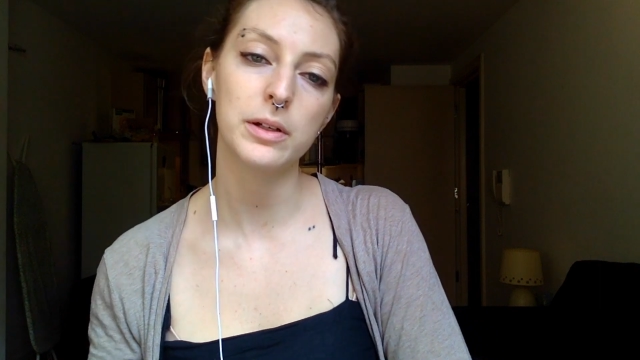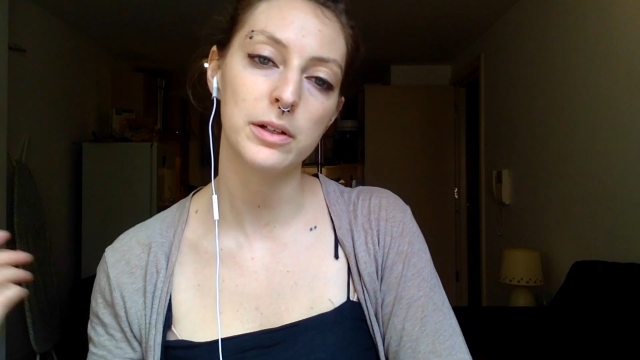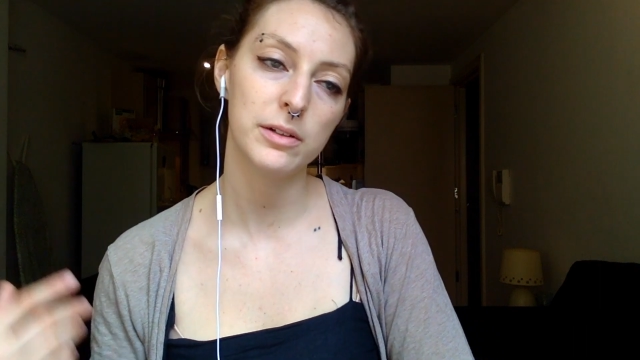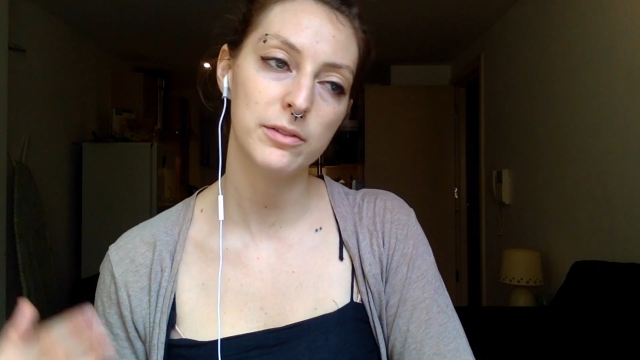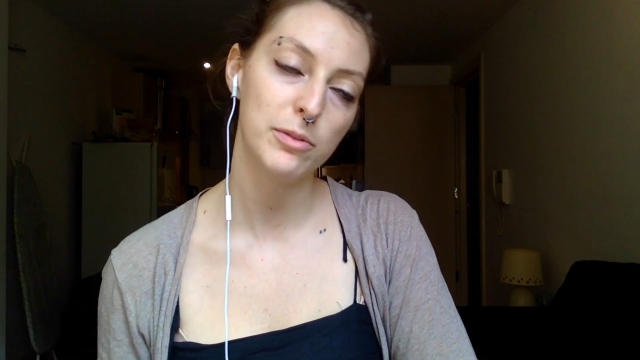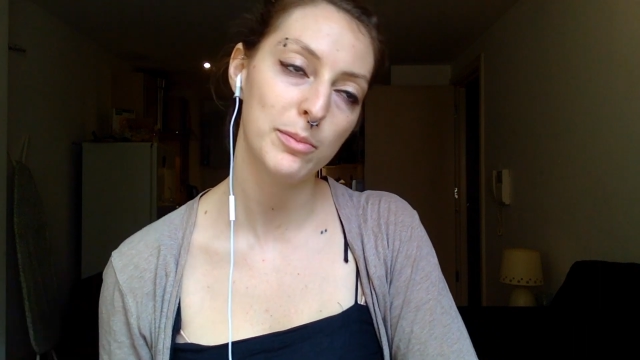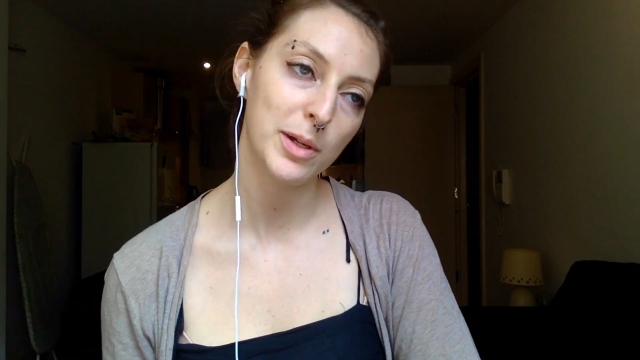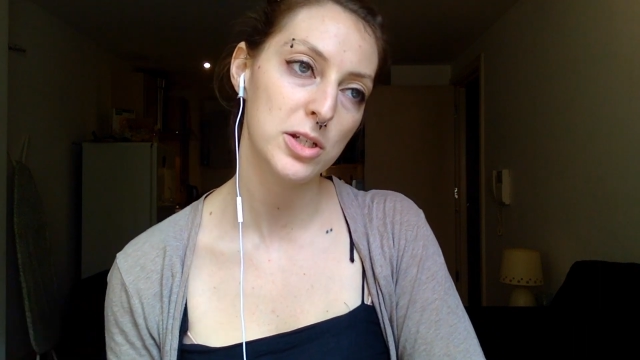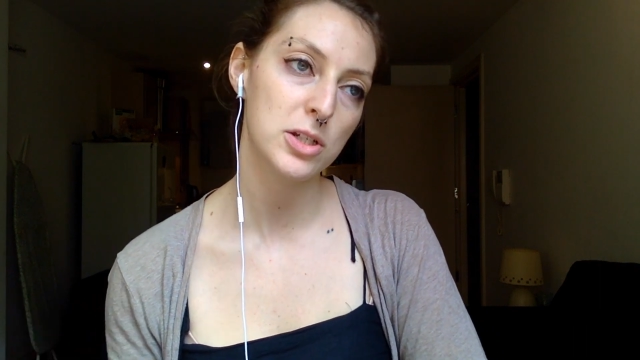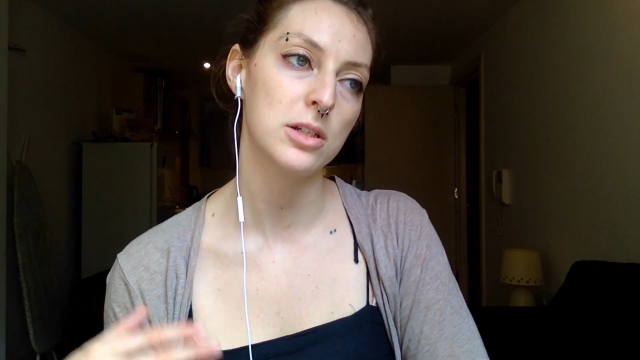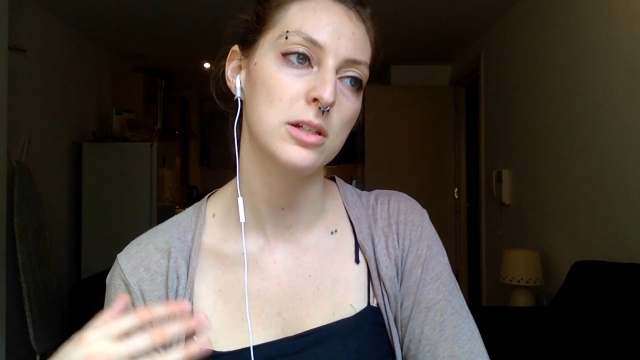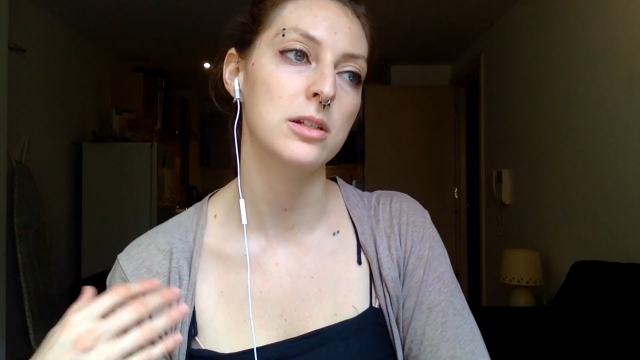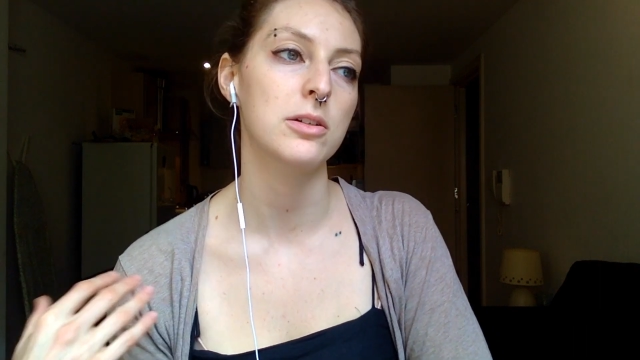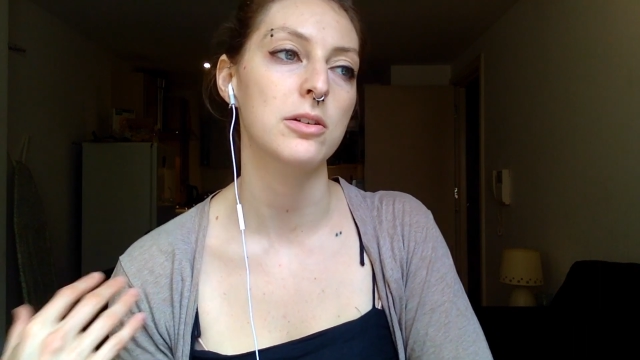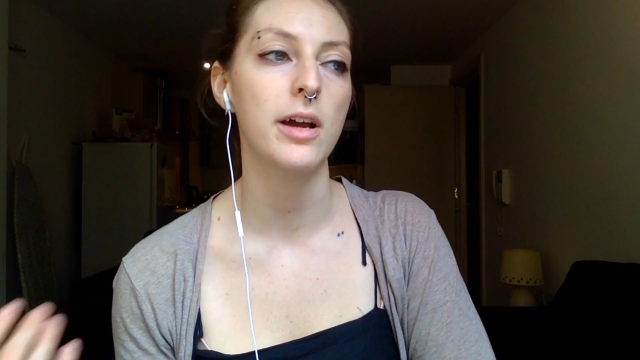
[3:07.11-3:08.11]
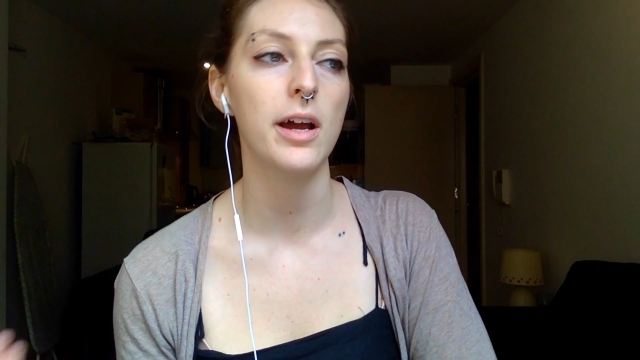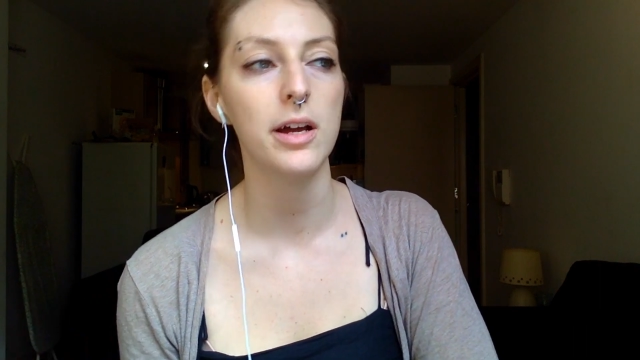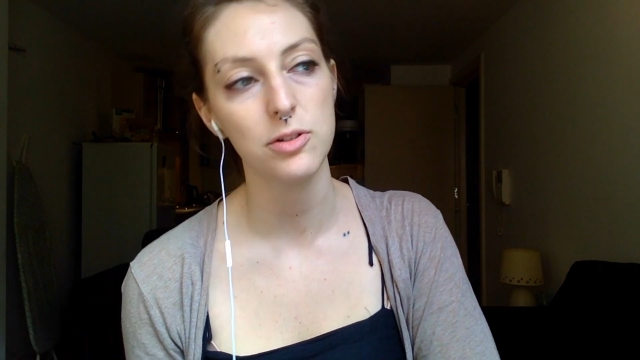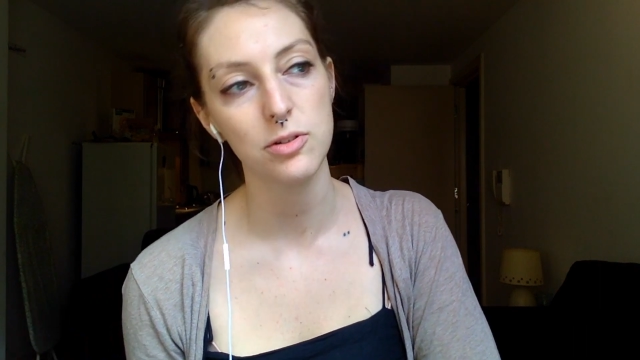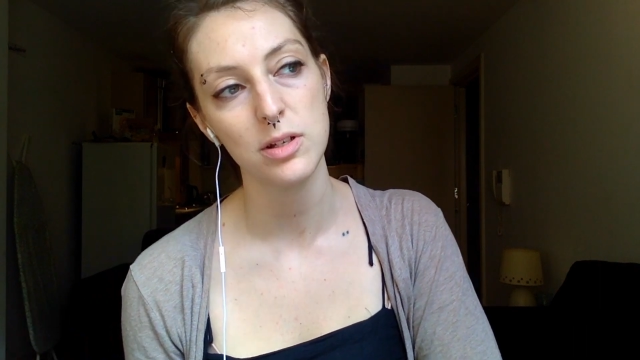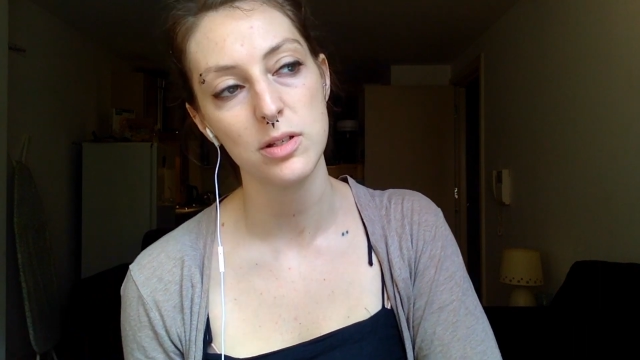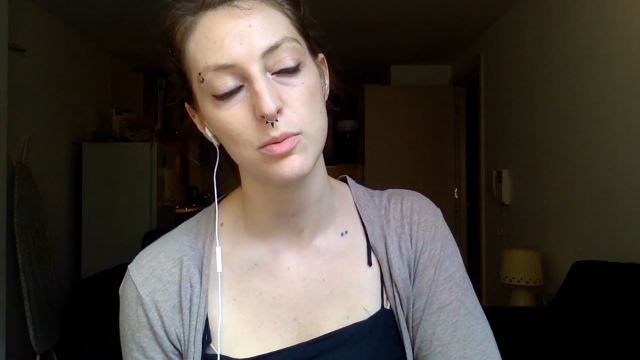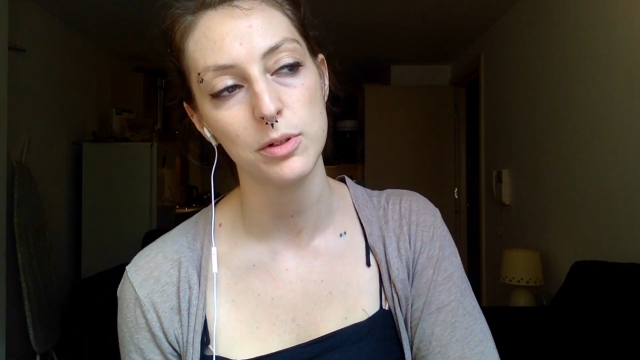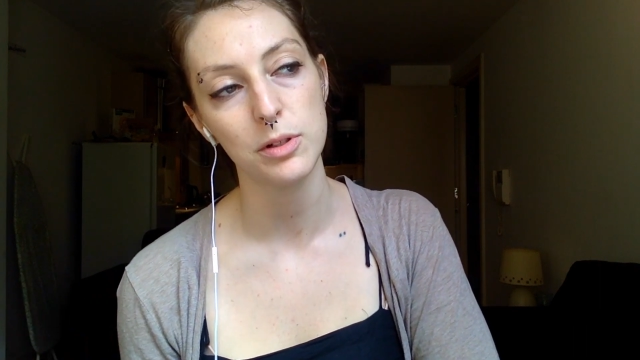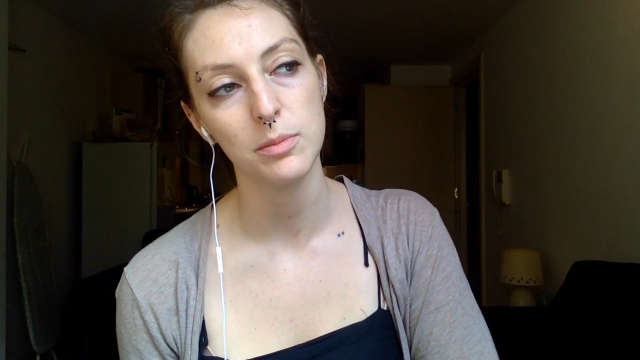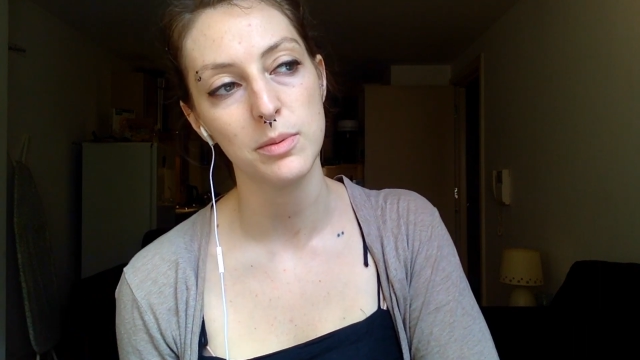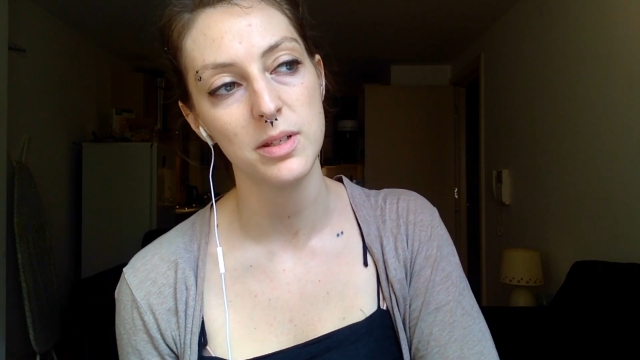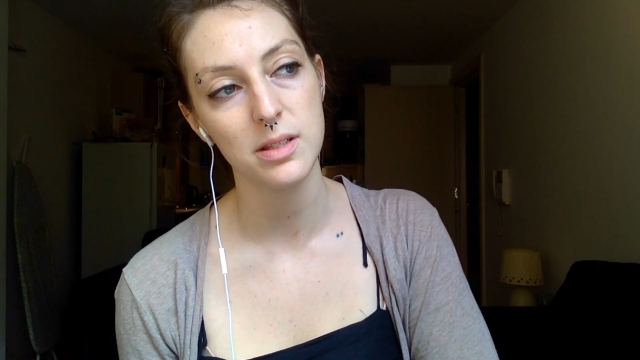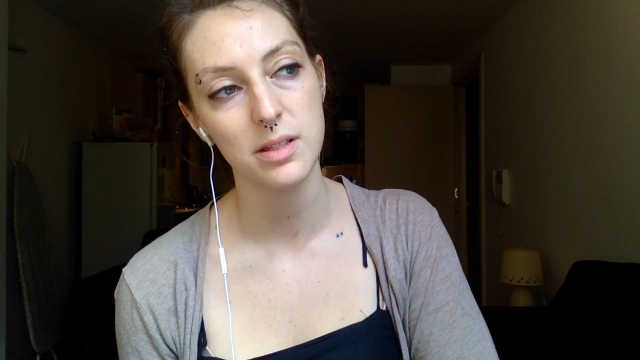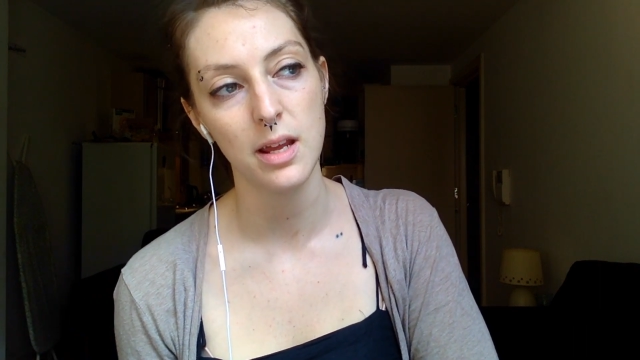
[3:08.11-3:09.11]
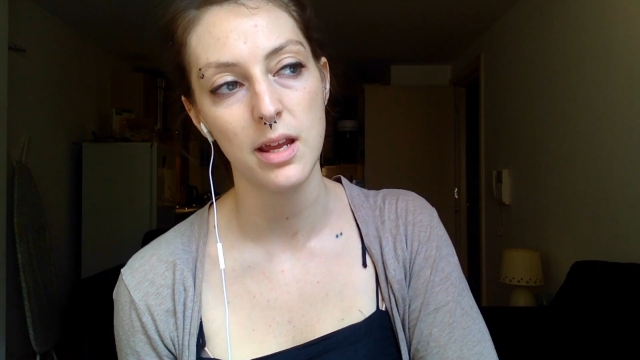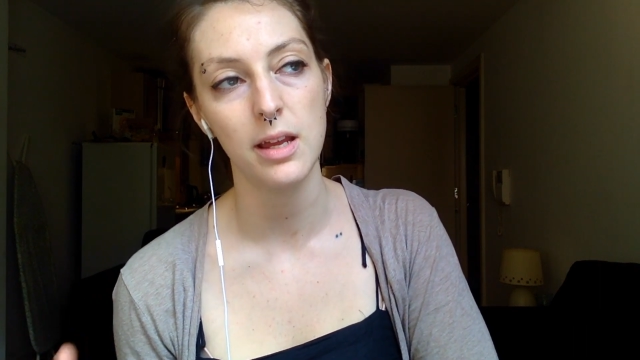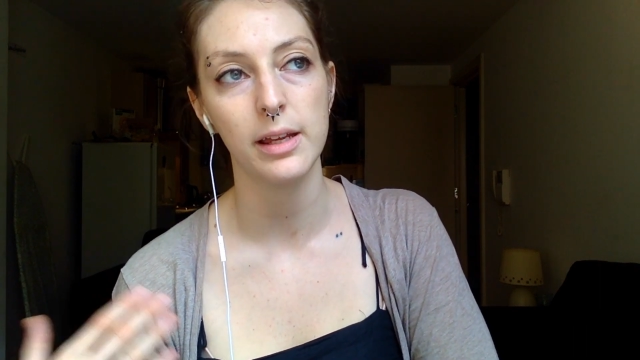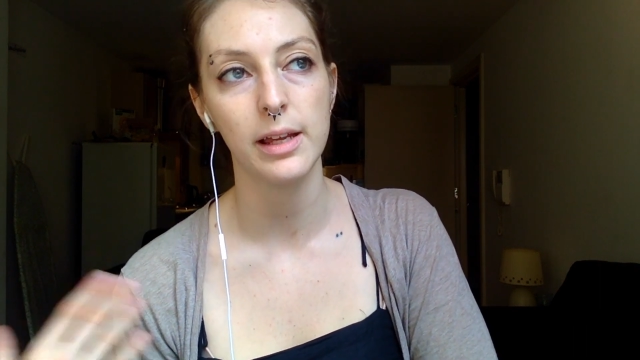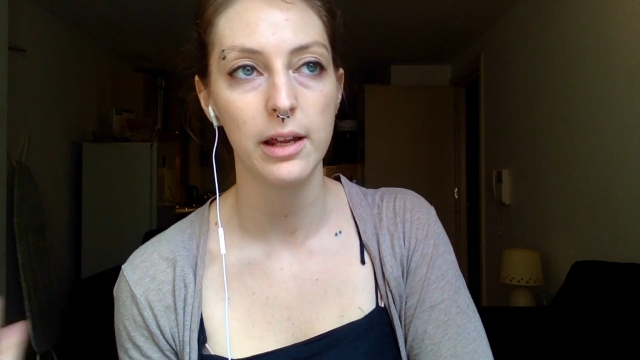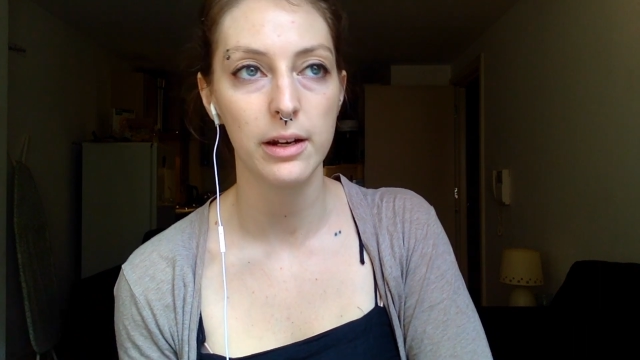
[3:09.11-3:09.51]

your information, your address, where you'll be staying,